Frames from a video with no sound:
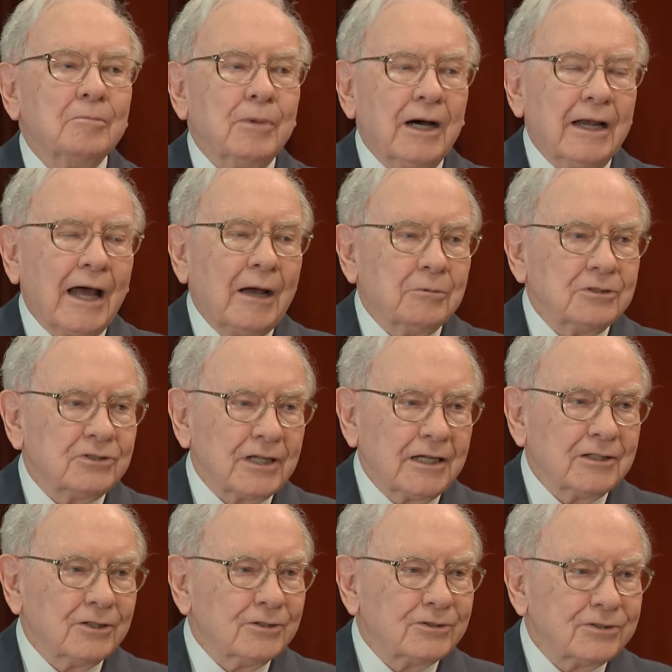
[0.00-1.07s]
but I would
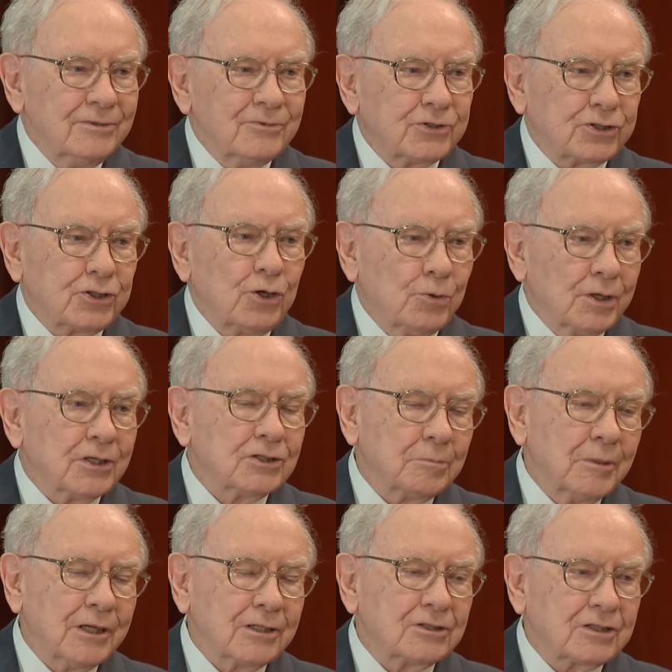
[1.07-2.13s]
say the skewing has
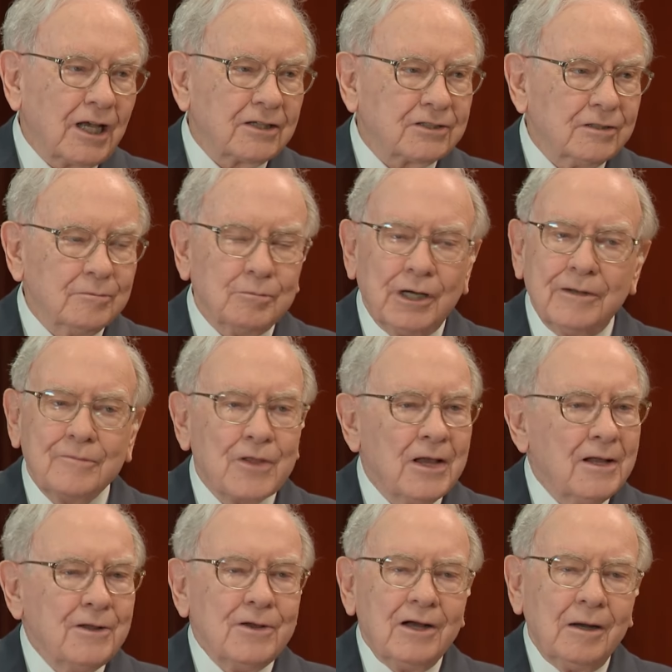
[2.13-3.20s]
been excessive. But,
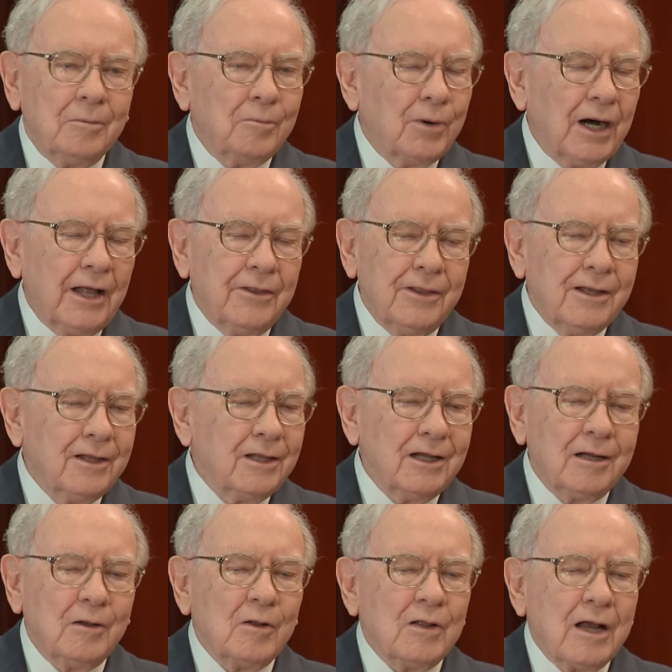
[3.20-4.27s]
but
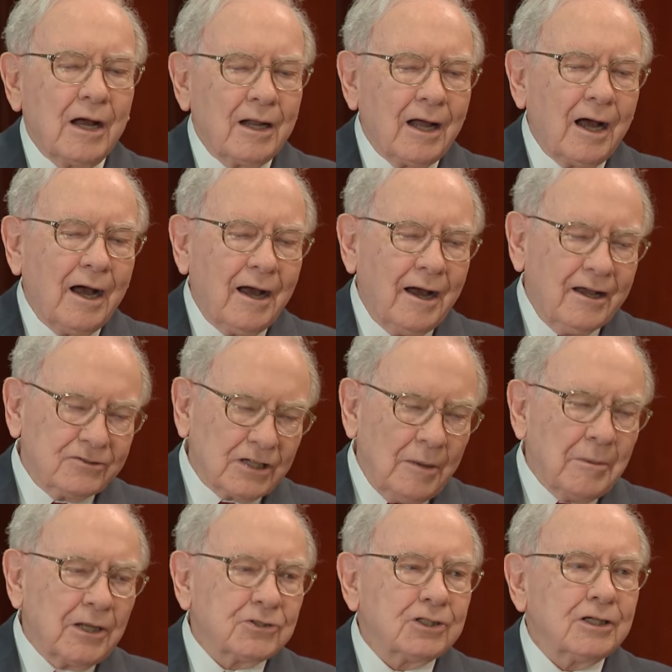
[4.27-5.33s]
as I
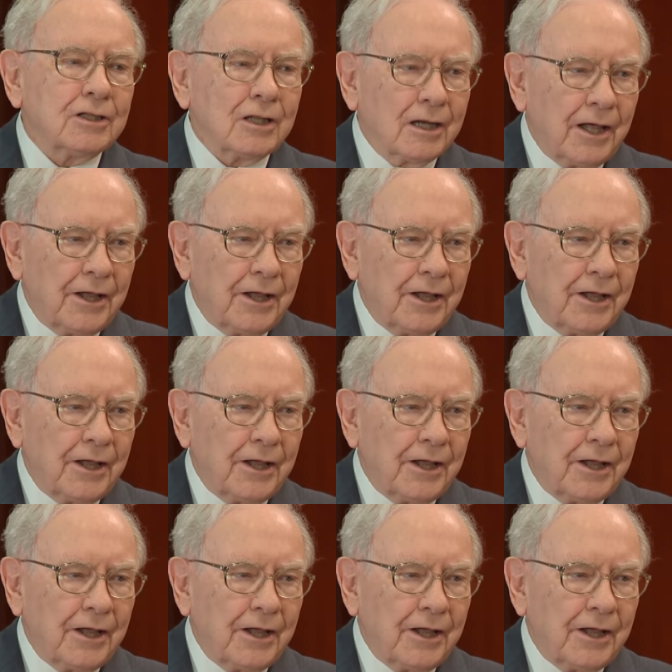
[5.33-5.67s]
mentioned in the